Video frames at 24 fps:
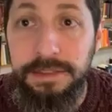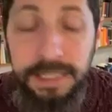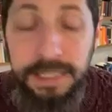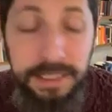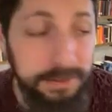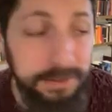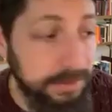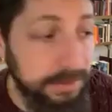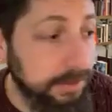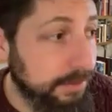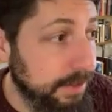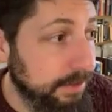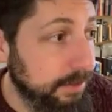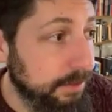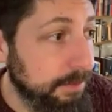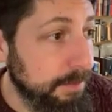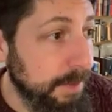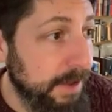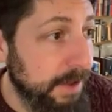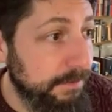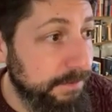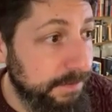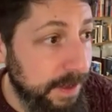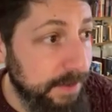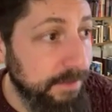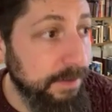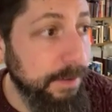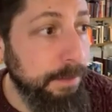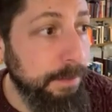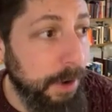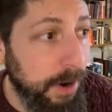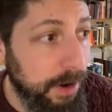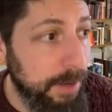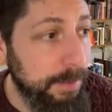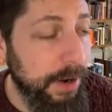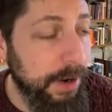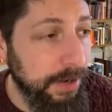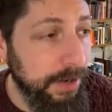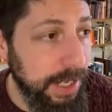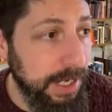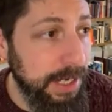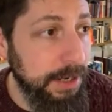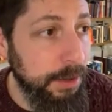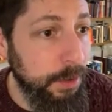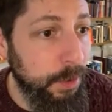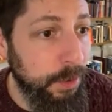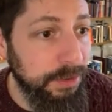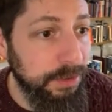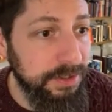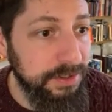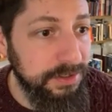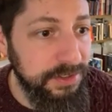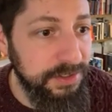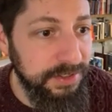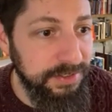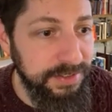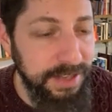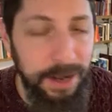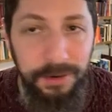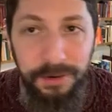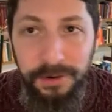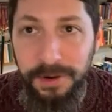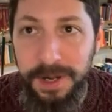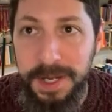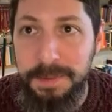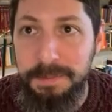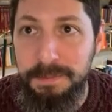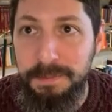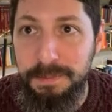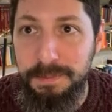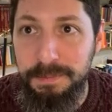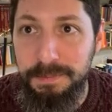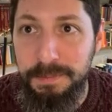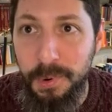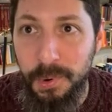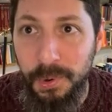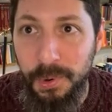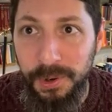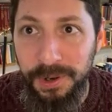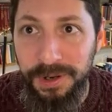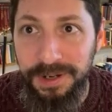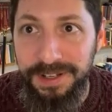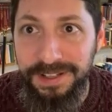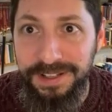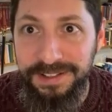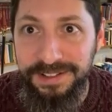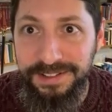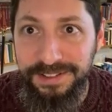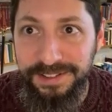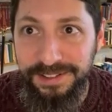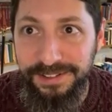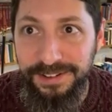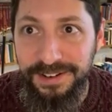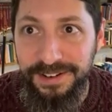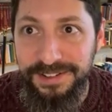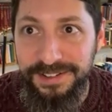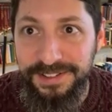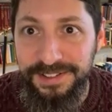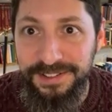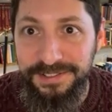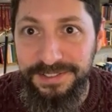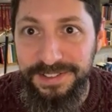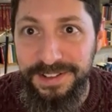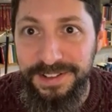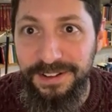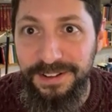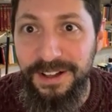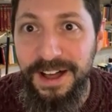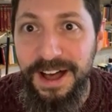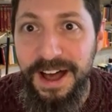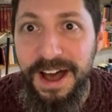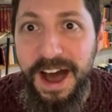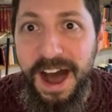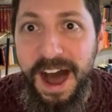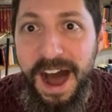this is this is my favorite part about getting old, is just how great bored starts to feel.